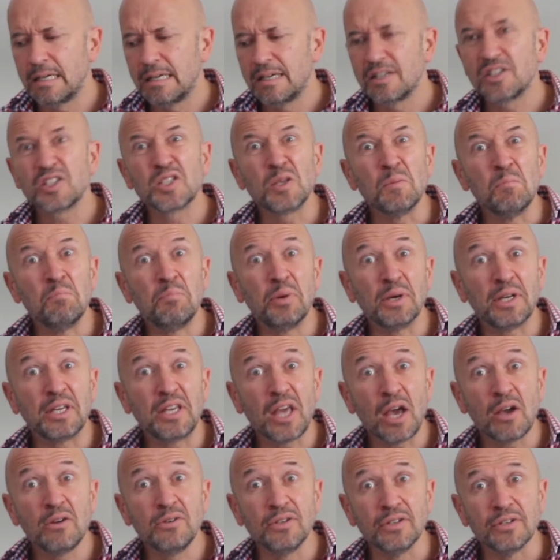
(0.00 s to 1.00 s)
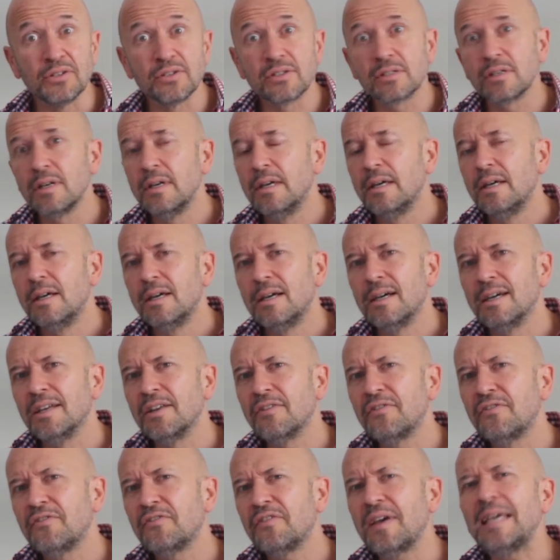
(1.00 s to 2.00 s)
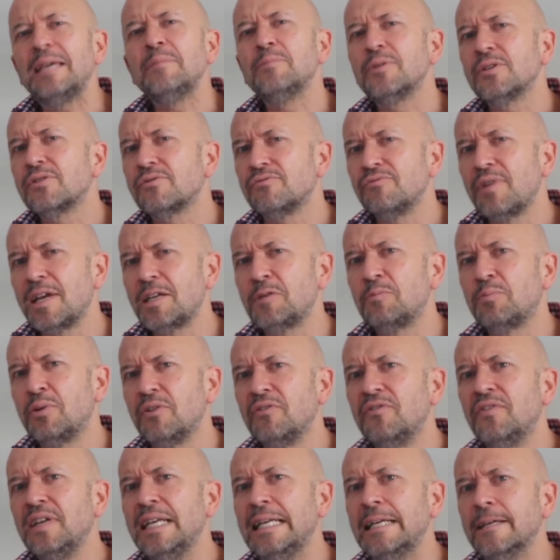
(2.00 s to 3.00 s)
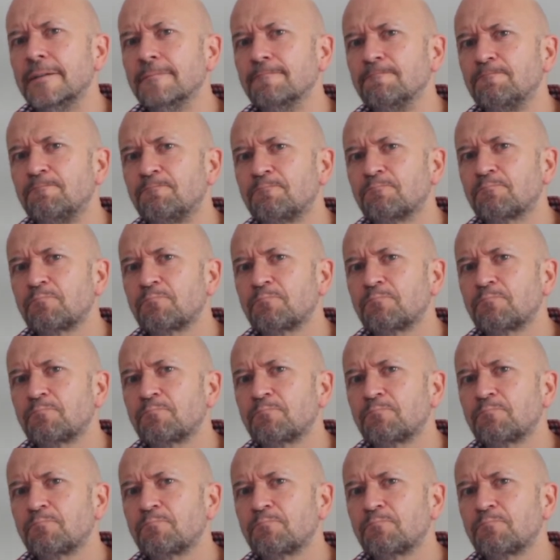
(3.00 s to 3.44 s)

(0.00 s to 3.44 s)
some pagodas, and a famous red pavilion.